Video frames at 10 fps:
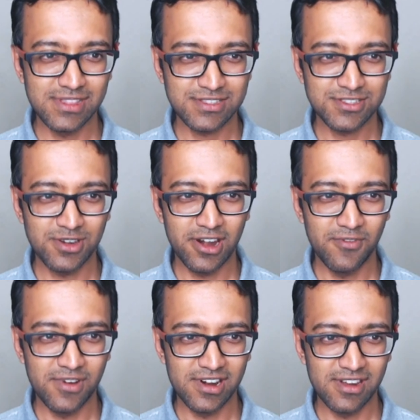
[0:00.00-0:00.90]
that's not a
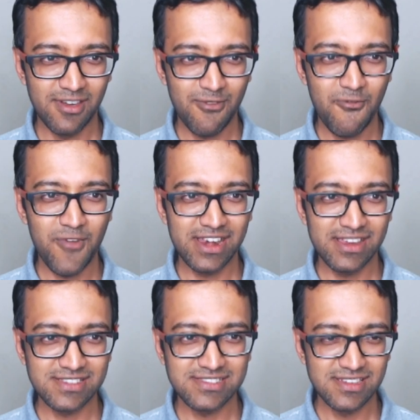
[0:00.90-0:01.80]
word. When
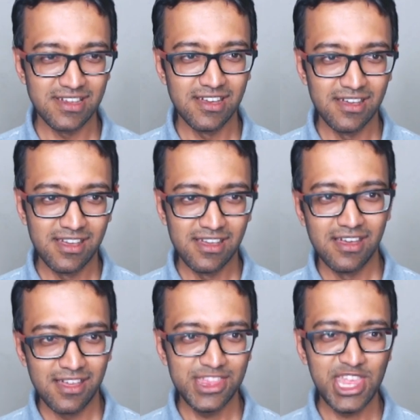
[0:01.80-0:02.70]
does
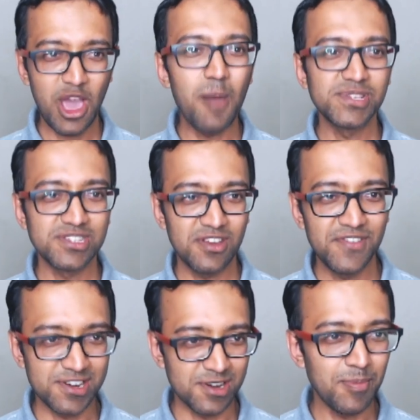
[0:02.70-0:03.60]
the opposite of a
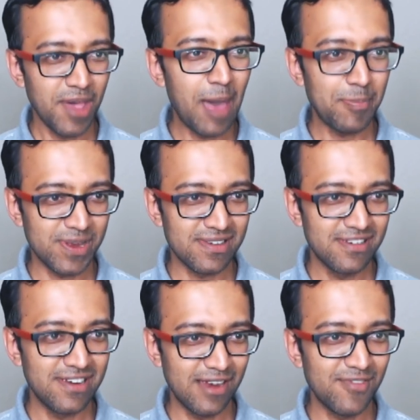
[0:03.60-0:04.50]
trip happen,
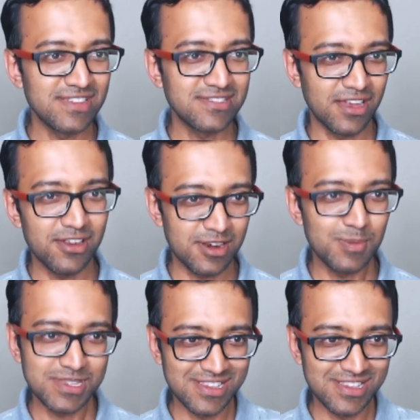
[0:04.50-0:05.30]
right? When a circuit trips is